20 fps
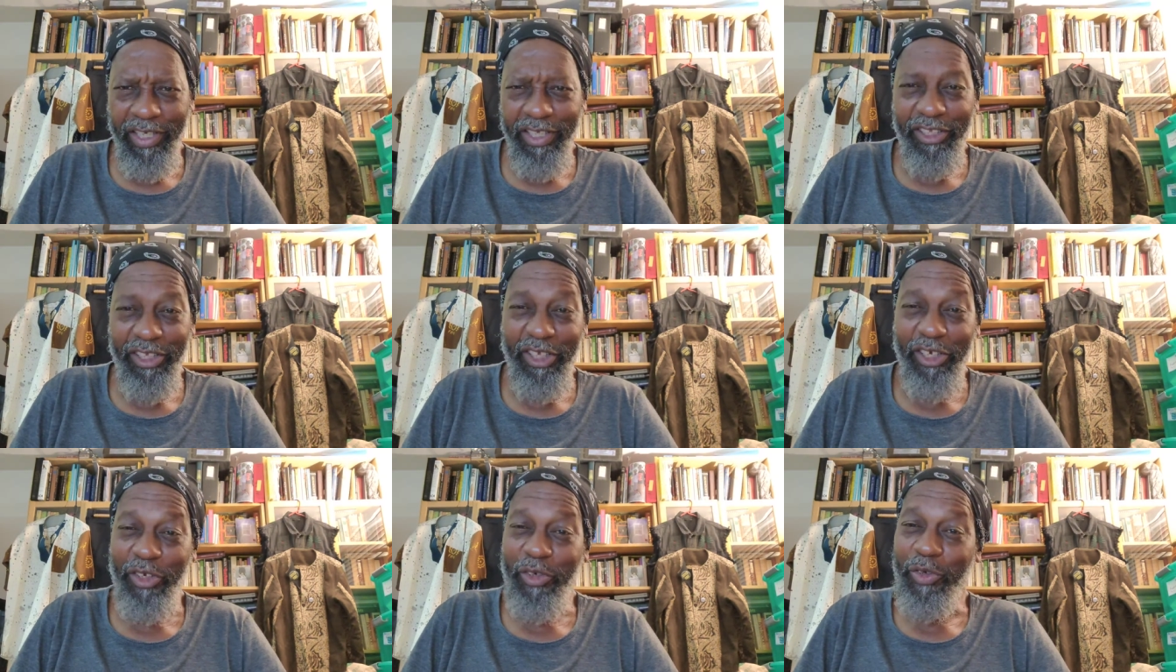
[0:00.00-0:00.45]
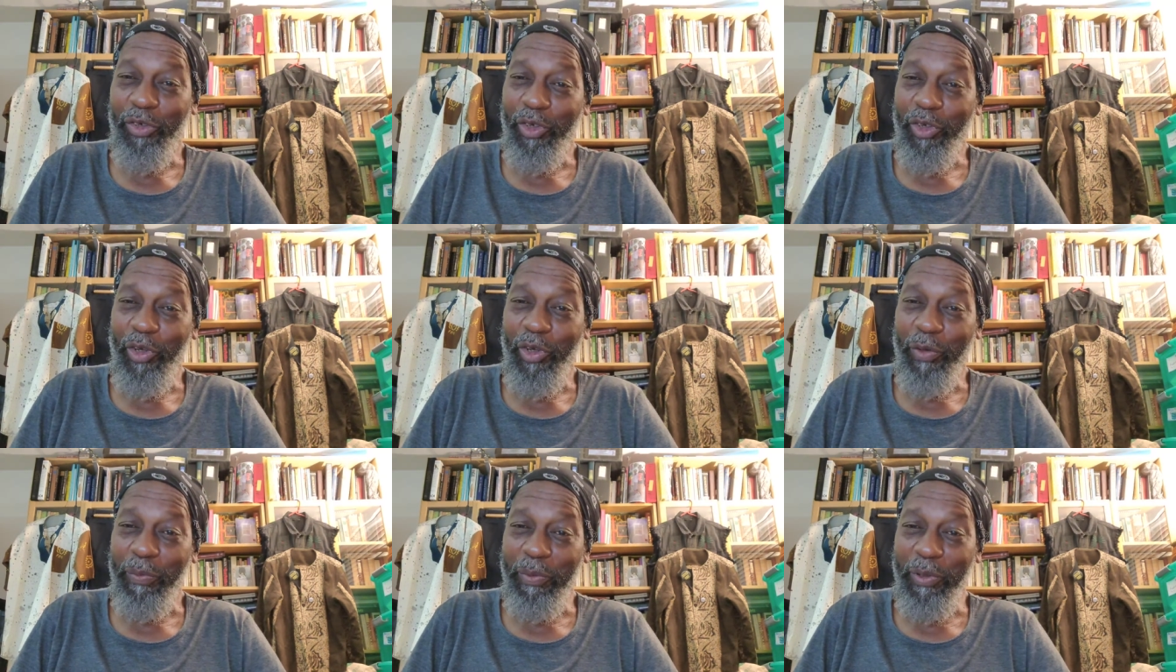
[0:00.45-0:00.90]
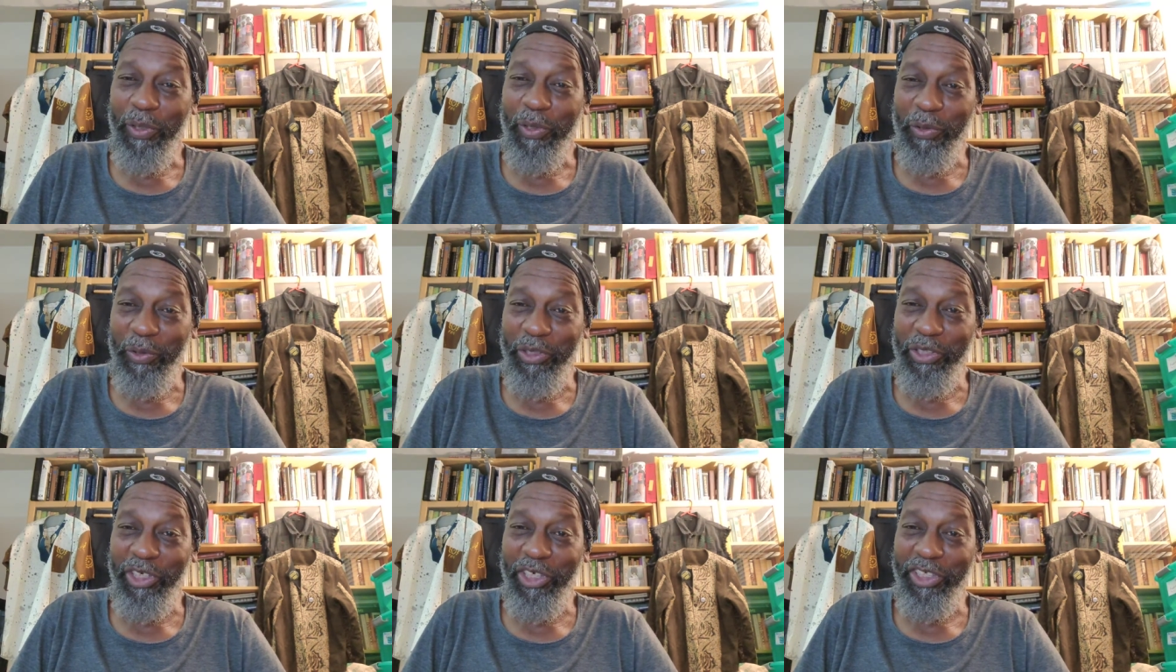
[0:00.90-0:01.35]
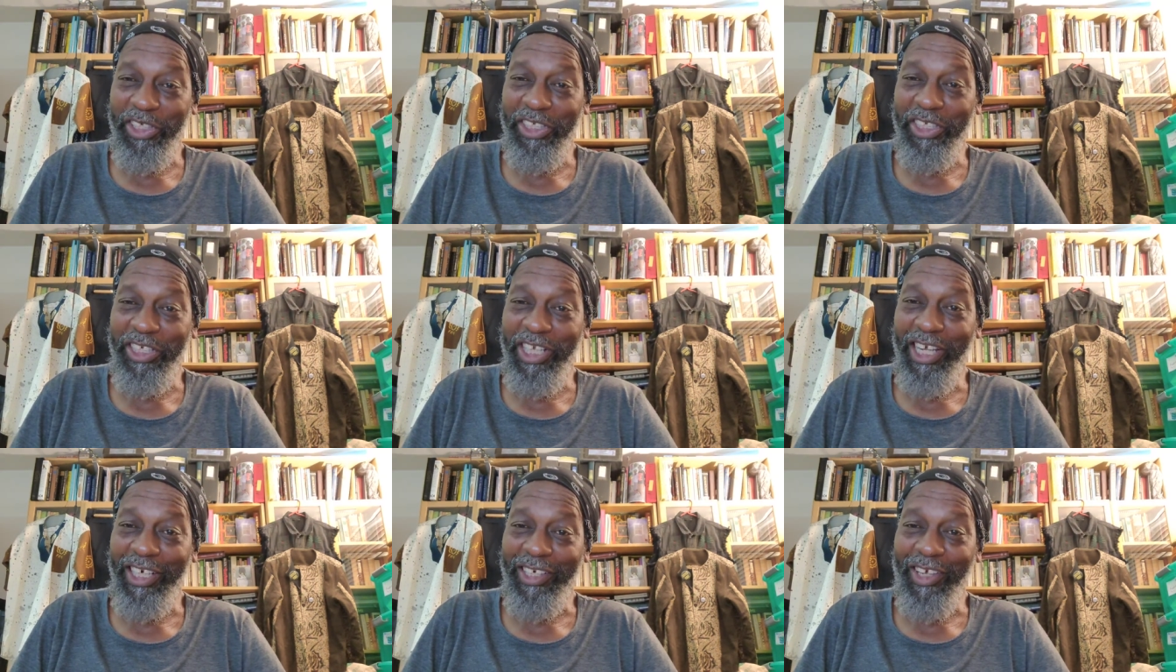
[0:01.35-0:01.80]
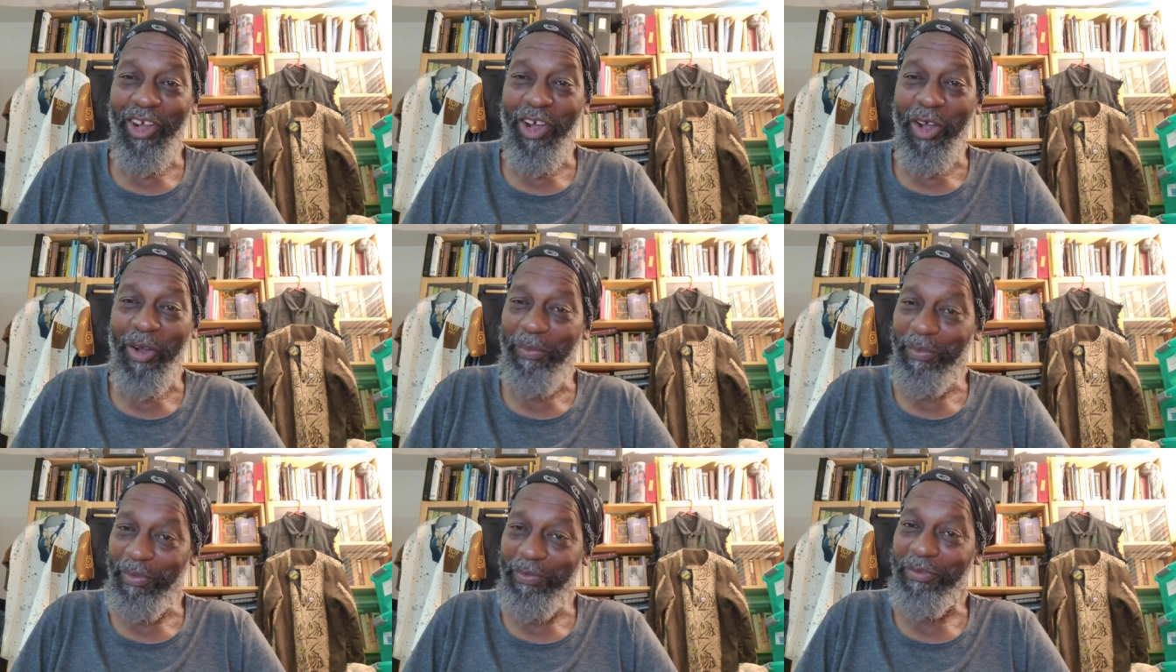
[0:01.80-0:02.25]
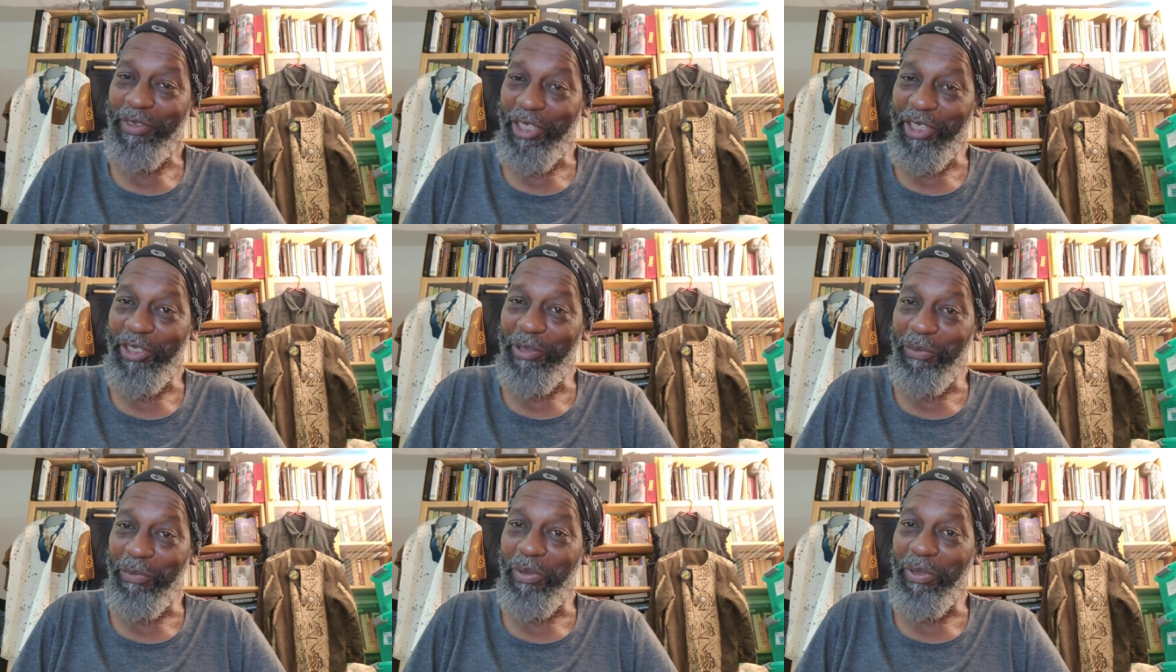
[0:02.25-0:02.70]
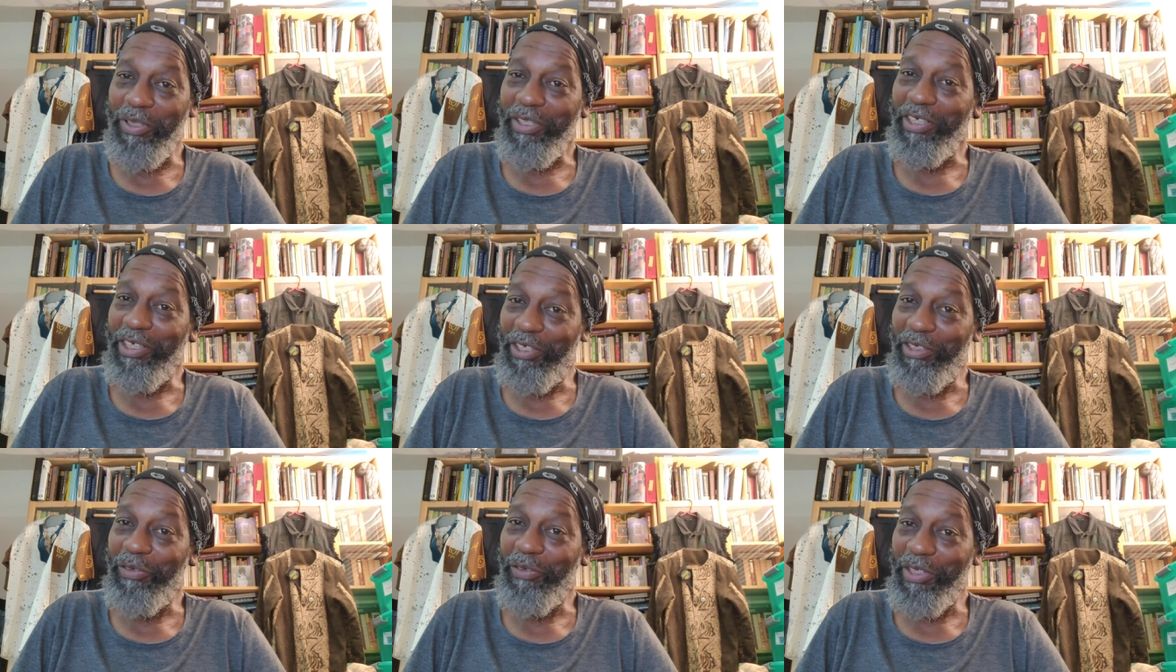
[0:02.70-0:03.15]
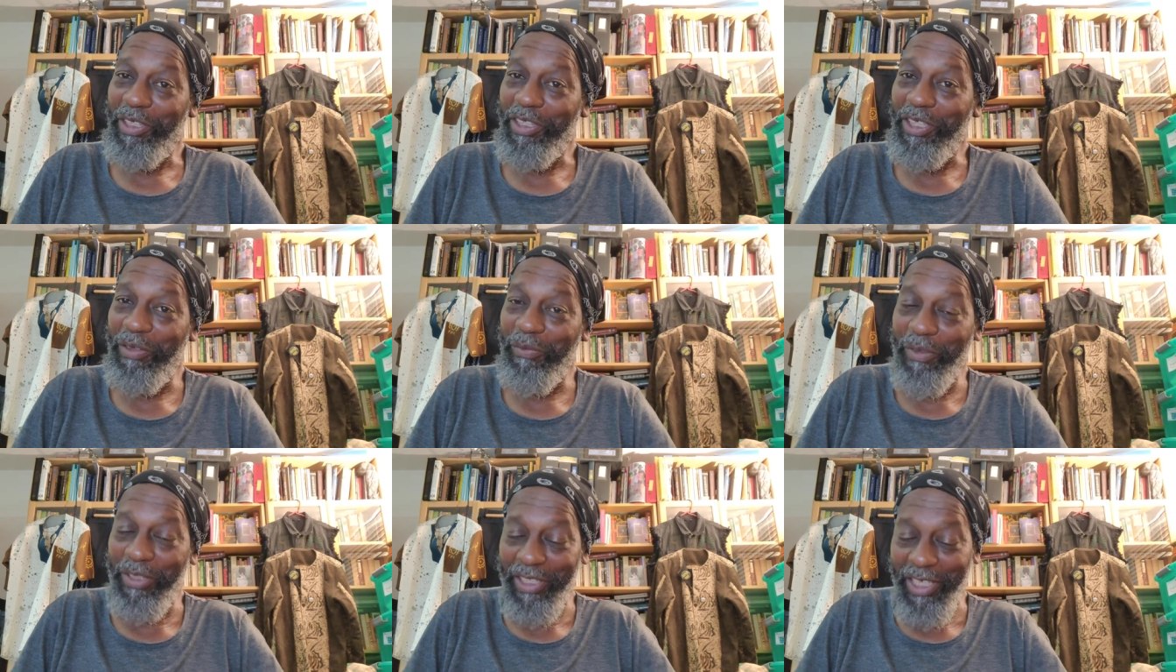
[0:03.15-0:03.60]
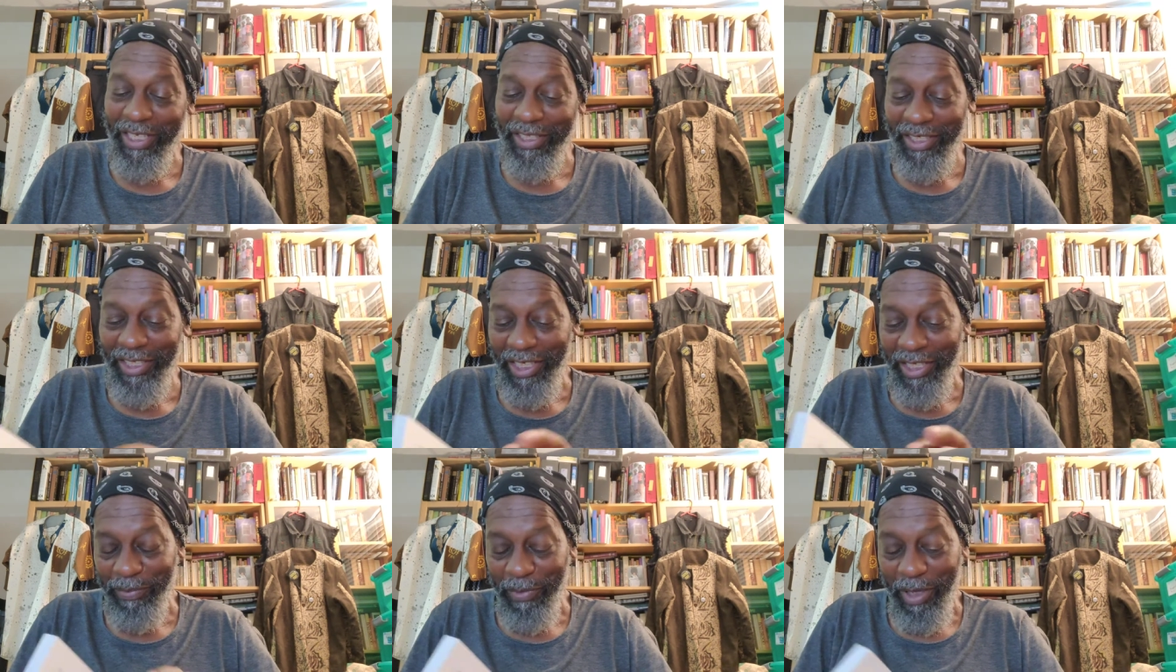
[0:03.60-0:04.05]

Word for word: Then you should go to producejustice.com, get the book, and you can see what that says.